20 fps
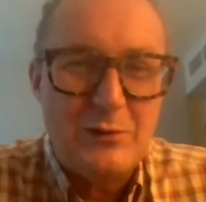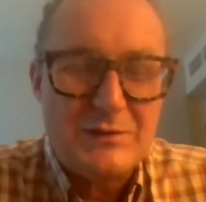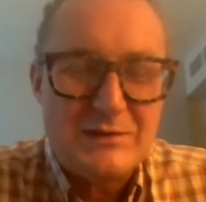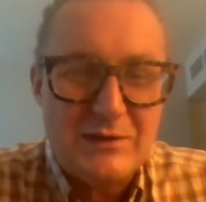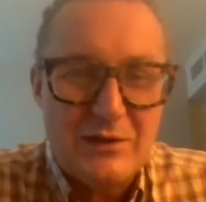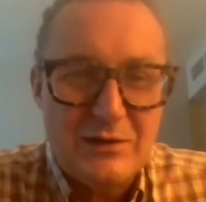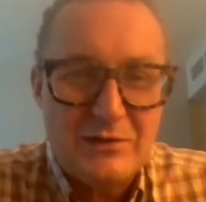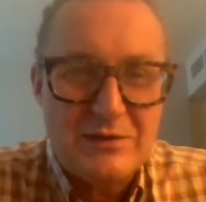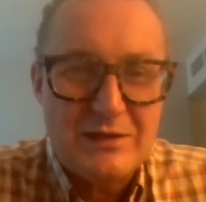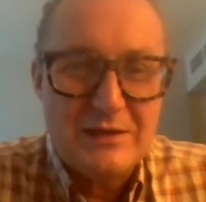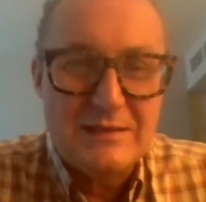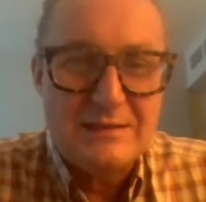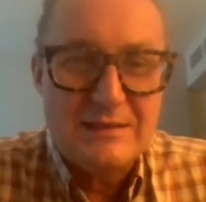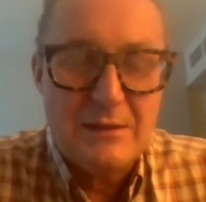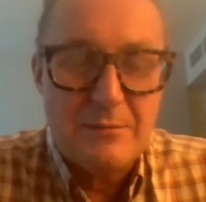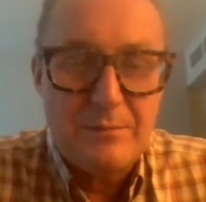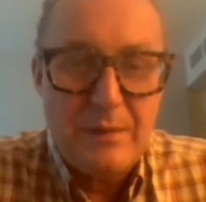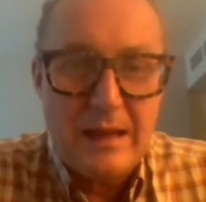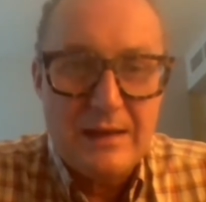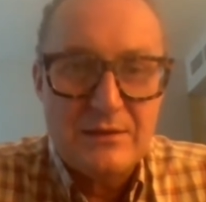searches
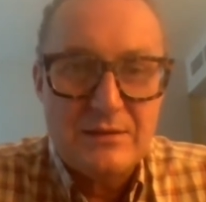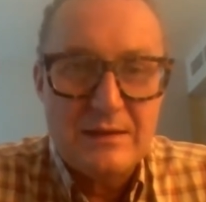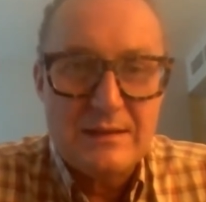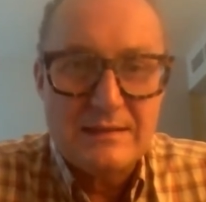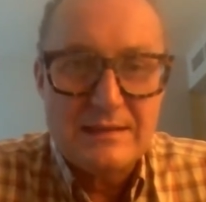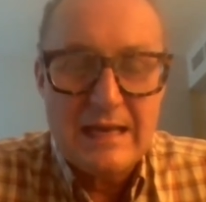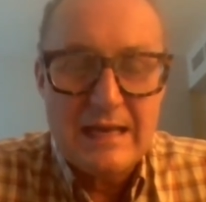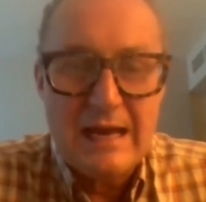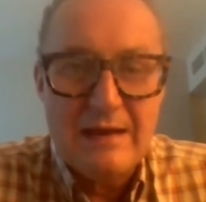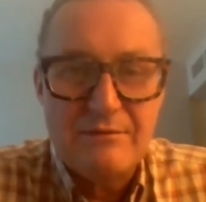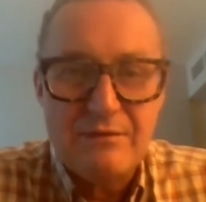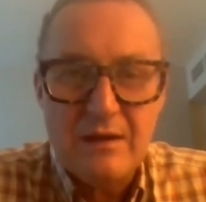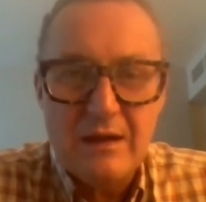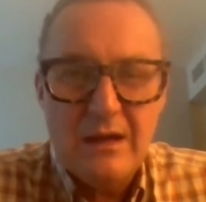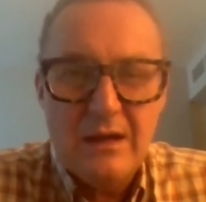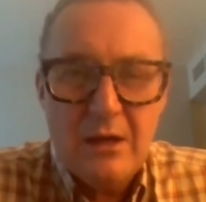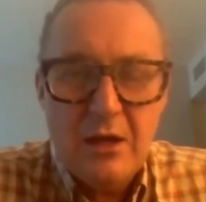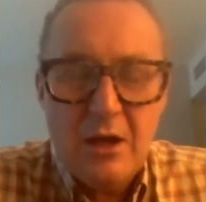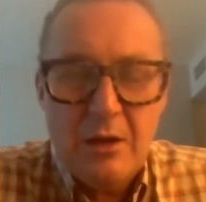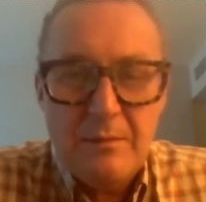that patients have.
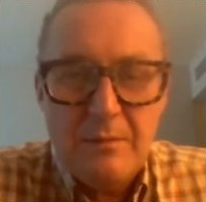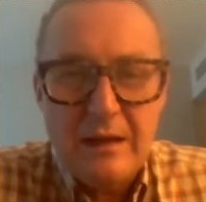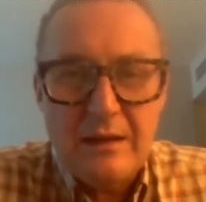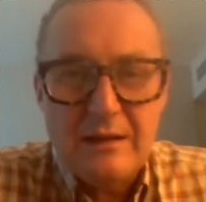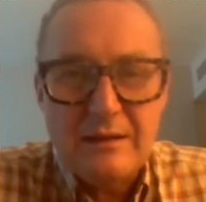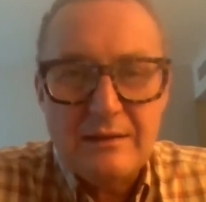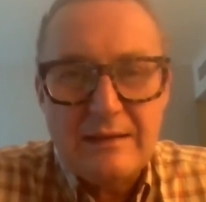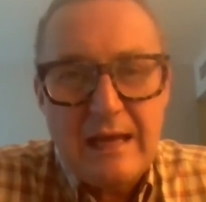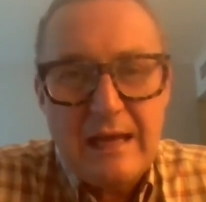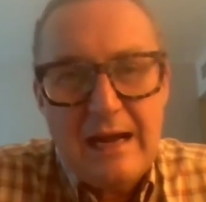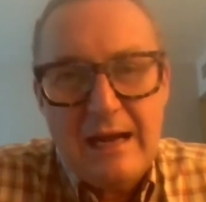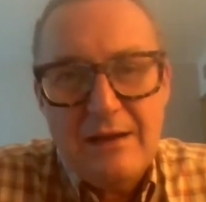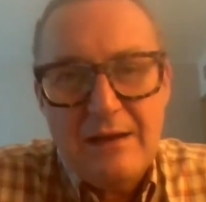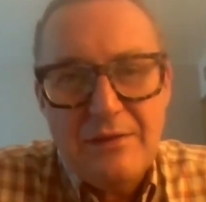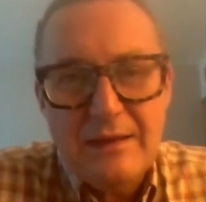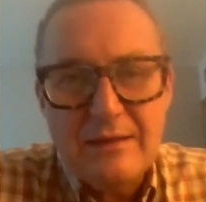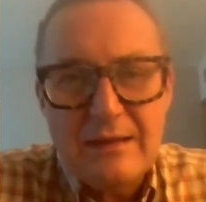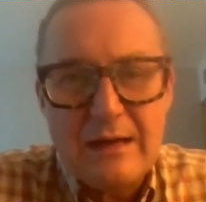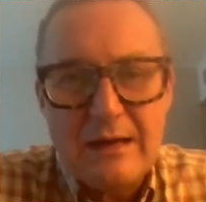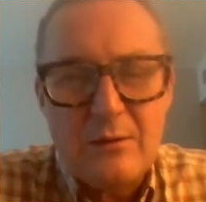But I
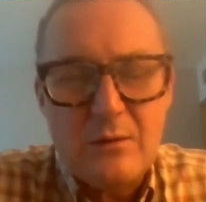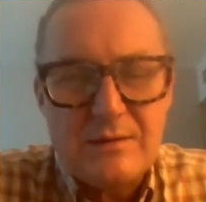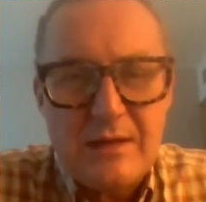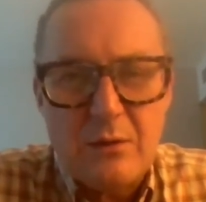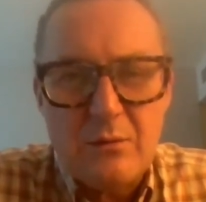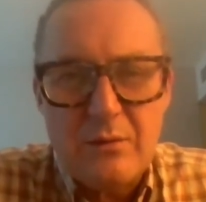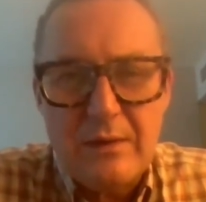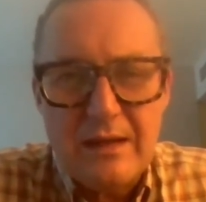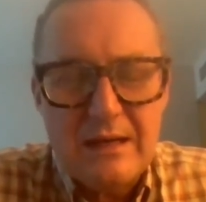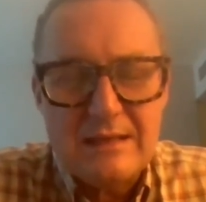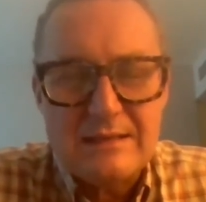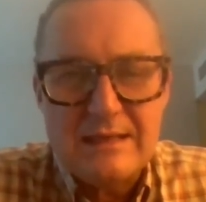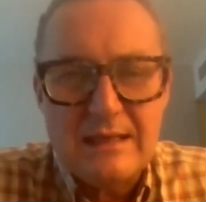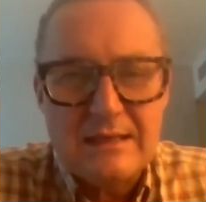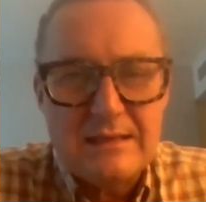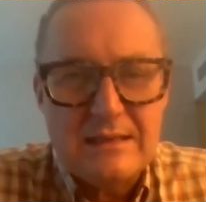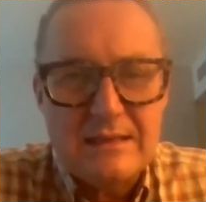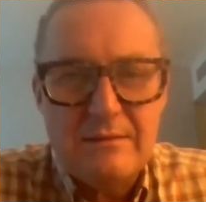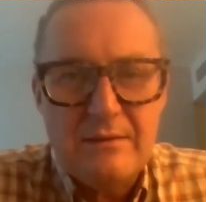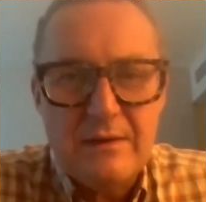think they're also realistic
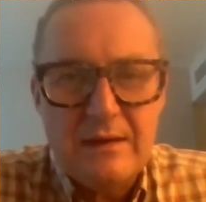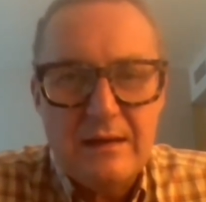to,